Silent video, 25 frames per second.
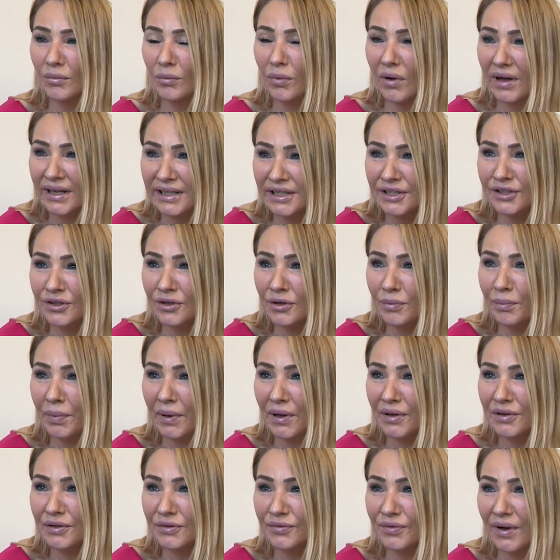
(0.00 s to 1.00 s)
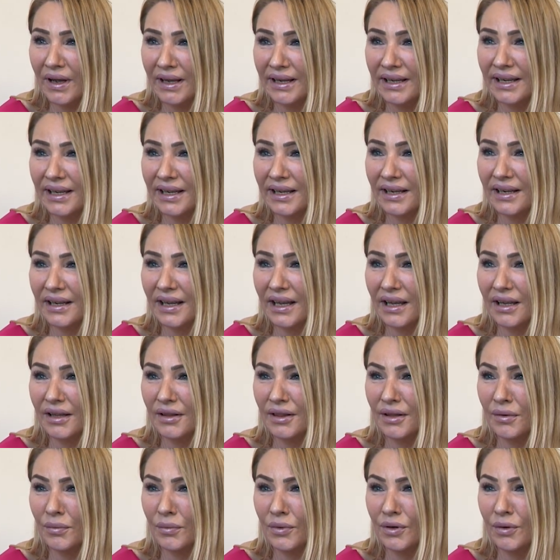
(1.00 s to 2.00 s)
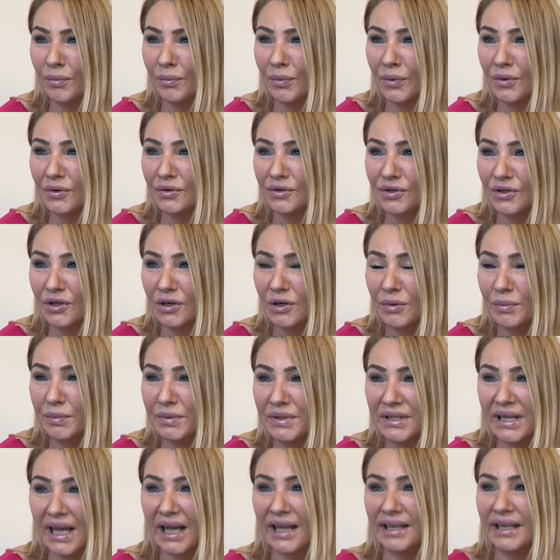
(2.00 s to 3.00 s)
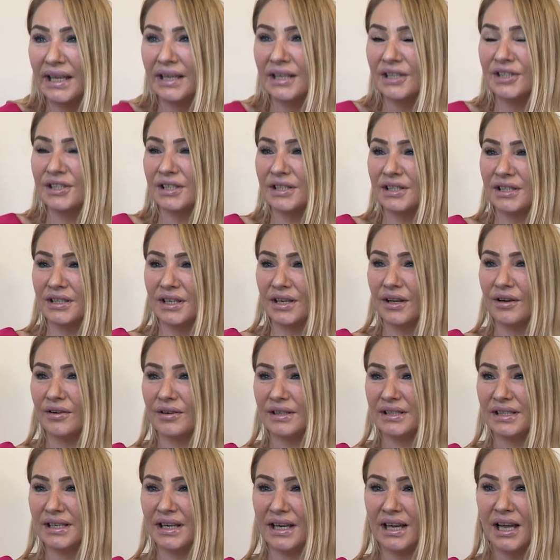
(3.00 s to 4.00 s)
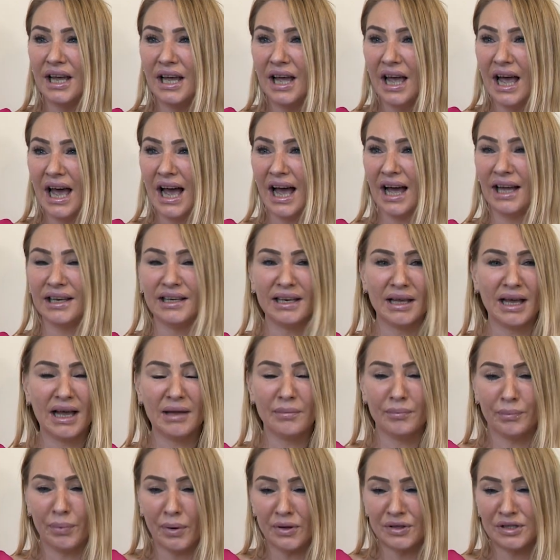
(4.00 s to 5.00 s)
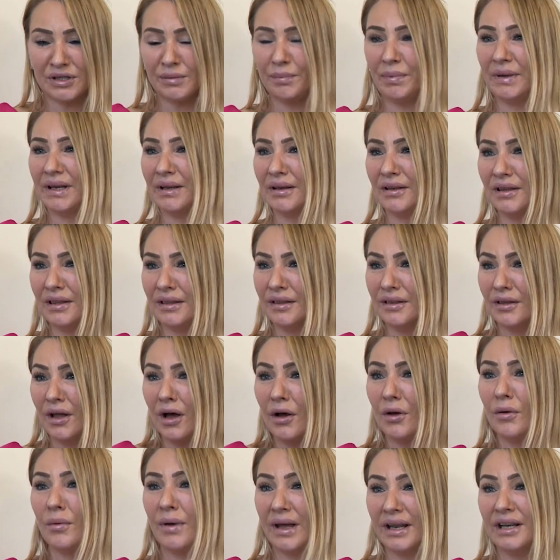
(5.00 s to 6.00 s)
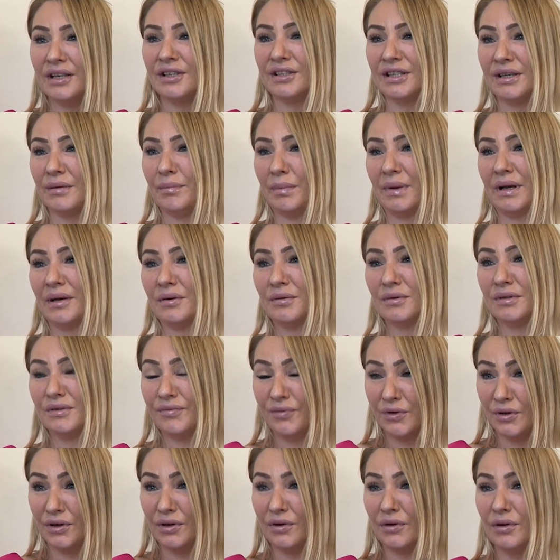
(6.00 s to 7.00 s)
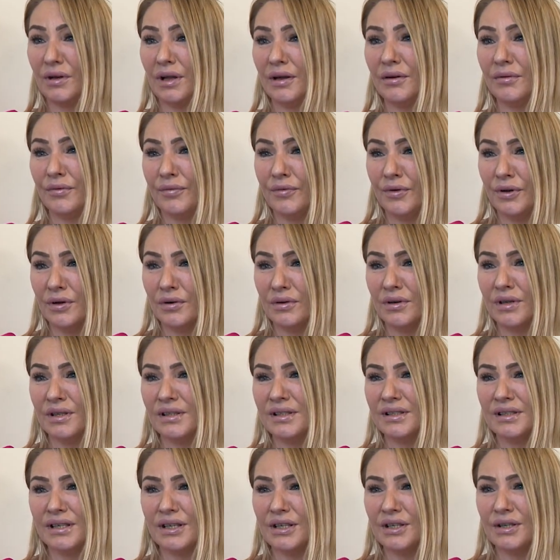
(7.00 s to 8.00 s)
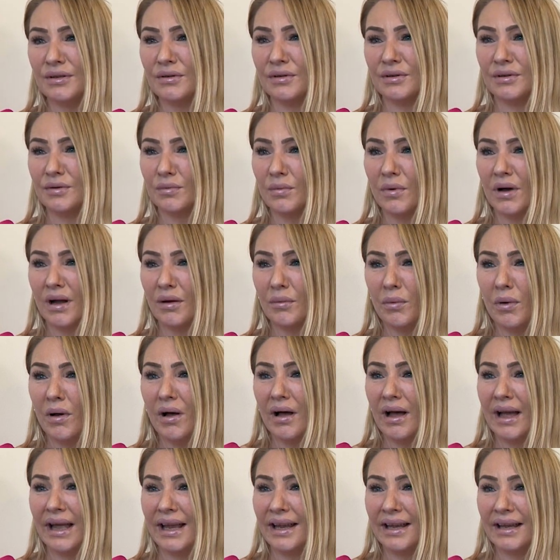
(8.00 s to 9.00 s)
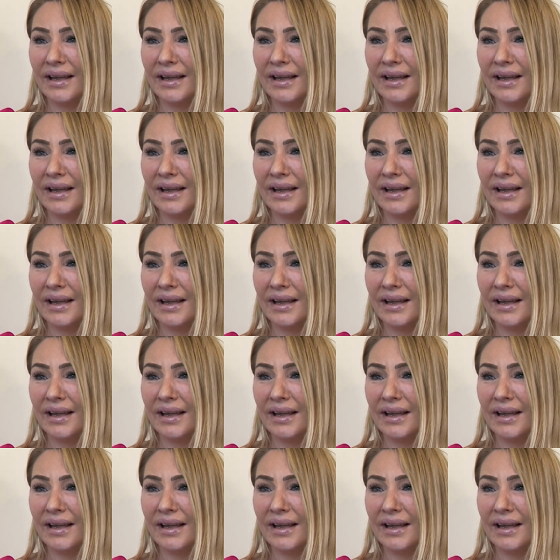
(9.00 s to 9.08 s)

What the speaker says: Why did you oppose fracking that would have brought jobs and energy security and possibly no energy bills for your constituents? Why?